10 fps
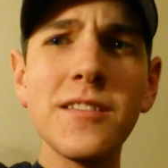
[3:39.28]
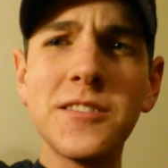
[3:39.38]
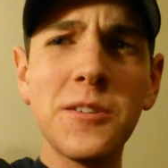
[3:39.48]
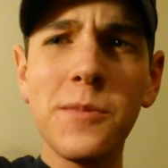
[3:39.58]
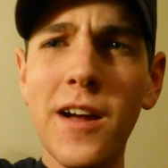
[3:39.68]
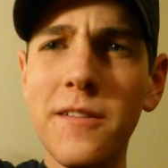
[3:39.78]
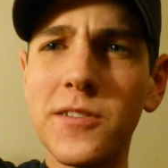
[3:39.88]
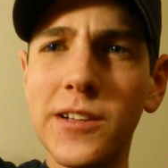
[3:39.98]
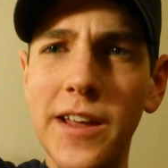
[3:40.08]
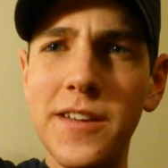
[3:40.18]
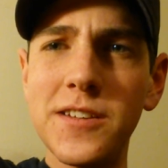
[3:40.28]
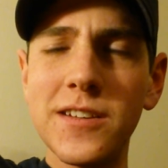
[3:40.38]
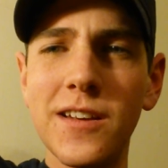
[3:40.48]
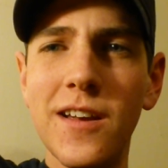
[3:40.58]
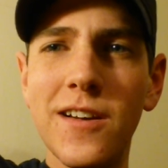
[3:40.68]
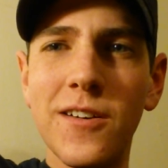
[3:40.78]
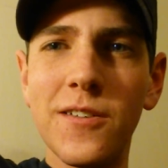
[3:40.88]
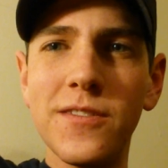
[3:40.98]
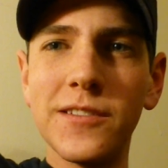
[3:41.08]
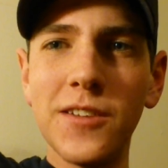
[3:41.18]
some kind of glitch
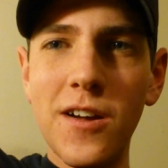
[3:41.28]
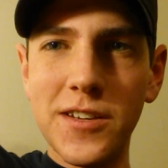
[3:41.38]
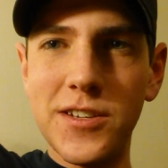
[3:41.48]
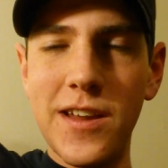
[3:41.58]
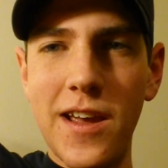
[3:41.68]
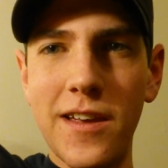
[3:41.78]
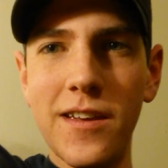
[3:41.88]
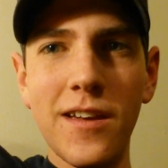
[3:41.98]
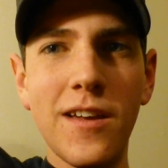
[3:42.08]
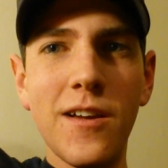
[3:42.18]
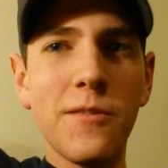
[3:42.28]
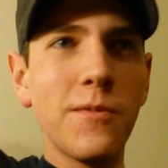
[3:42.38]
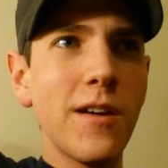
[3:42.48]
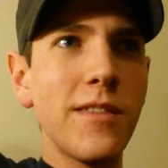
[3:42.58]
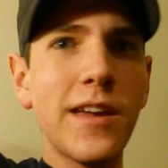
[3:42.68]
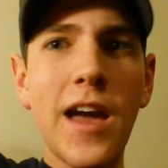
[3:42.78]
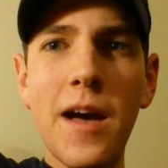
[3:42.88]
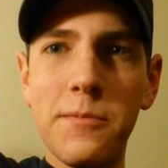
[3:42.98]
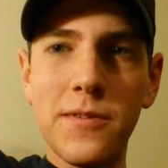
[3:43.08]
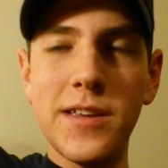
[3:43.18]
on launch day where the
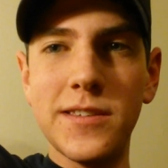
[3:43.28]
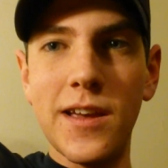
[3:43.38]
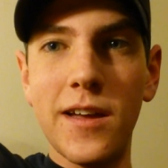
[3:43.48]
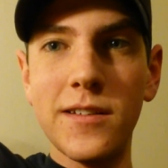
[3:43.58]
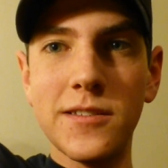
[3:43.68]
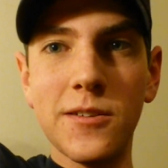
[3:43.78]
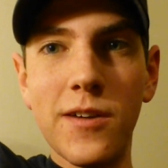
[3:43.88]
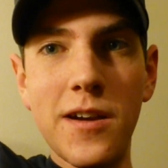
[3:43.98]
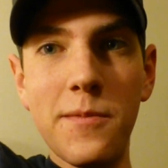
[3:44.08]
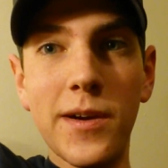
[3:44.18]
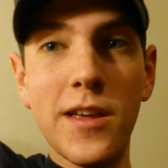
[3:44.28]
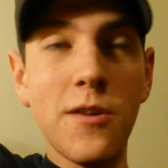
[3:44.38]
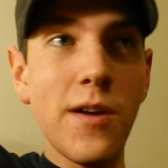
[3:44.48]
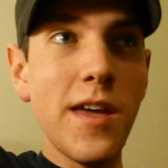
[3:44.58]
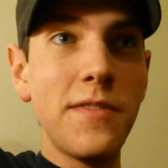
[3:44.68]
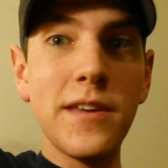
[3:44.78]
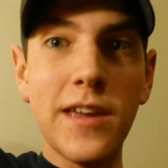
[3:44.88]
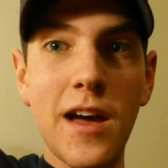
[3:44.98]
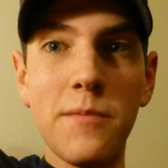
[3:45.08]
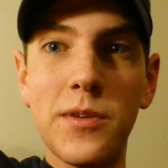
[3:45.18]
cap reset. So anybody who hit the
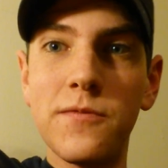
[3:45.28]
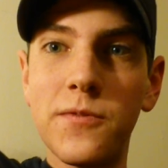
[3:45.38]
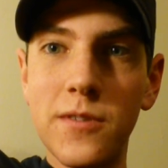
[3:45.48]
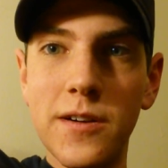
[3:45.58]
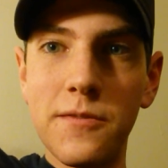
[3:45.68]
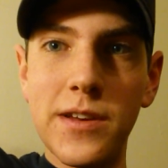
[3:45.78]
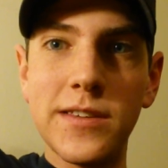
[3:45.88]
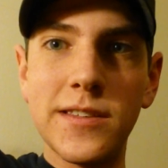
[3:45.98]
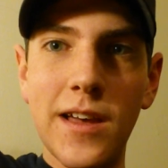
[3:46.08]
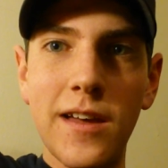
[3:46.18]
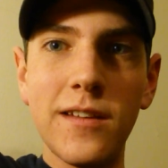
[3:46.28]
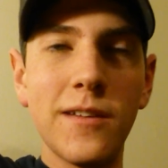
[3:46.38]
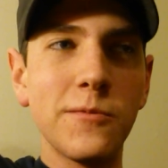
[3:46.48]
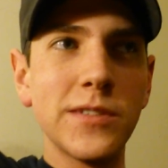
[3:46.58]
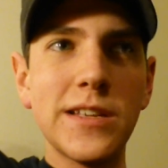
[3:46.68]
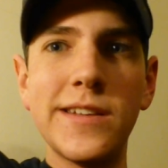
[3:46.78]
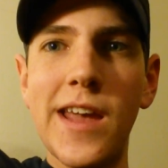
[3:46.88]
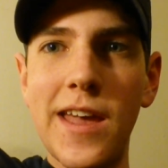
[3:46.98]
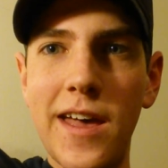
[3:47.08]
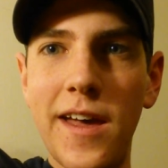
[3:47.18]
cap before it reset was a
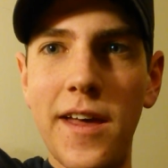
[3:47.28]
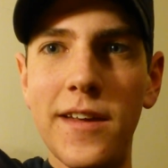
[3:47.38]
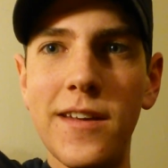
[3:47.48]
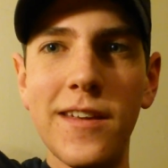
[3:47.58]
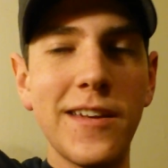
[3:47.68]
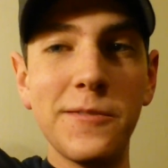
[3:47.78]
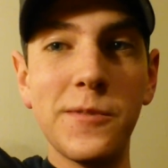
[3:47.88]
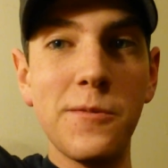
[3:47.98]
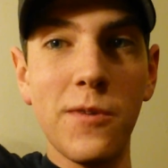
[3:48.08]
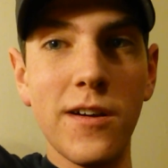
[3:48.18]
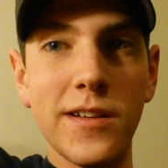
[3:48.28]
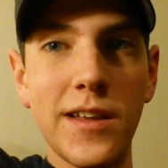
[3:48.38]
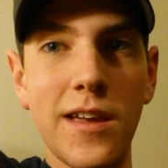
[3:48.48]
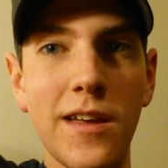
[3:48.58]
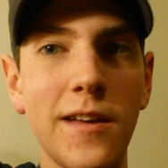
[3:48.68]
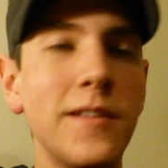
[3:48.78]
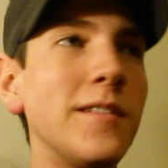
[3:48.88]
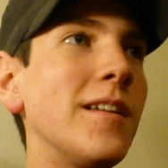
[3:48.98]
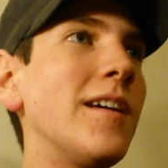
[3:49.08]
day ahead, and we weren't a day ahead.